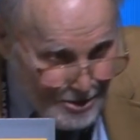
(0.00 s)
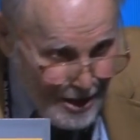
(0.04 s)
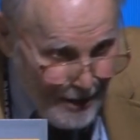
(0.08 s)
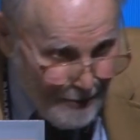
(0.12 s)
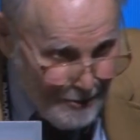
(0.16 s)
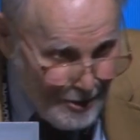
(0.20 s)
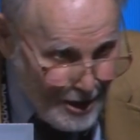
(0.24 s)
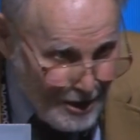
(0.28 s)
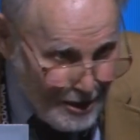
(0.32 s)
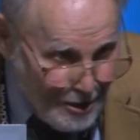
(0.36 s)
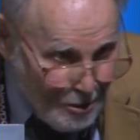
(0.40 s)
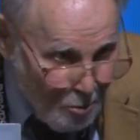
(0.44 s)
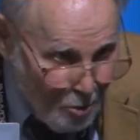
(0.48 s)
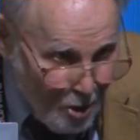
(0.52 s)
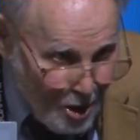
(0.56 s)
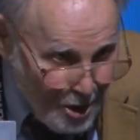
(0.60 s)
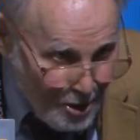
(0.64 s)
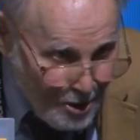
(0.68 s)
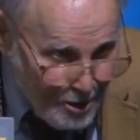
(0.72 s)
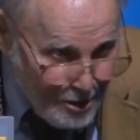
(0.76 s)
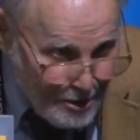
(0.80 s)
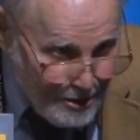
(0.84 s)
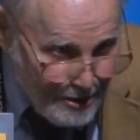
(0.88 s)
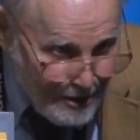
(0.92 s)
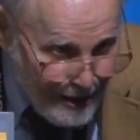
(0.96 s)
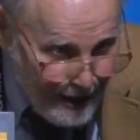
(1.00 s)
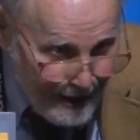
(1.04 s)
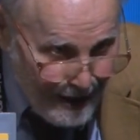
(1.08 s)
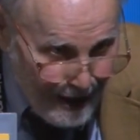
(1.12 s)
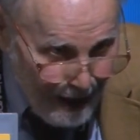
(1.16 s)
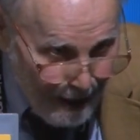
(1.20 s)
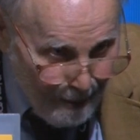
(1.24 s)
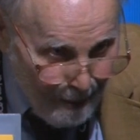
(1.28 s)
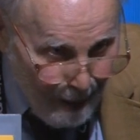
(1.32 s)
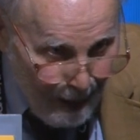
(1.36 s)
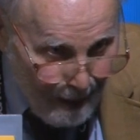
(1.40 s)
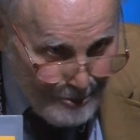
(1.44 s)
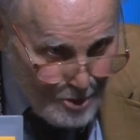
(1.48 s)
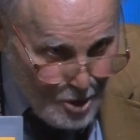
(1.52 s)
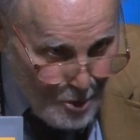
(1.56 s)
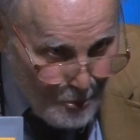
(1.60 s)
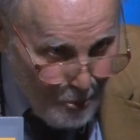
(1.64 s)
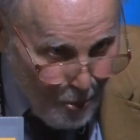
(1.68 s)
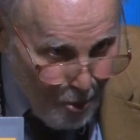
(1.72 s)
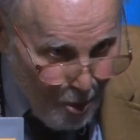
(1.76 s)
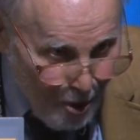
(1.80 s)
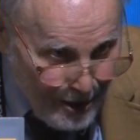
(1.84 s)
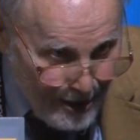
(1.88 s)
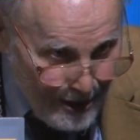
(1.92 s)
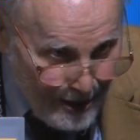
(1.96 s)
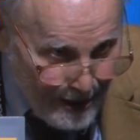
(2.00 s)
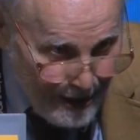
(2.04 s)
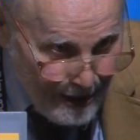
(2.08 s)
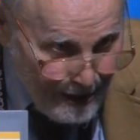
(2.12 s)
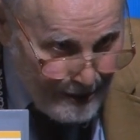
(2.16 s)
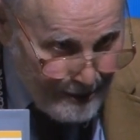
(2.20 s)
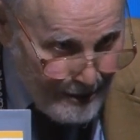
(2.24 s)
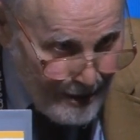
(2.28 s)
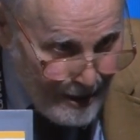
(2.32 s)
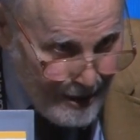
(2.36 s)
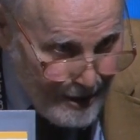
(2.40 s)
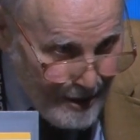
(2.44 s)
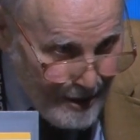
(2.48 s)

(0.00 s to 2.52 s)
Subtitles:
is never going to work, and I'm not supporting it.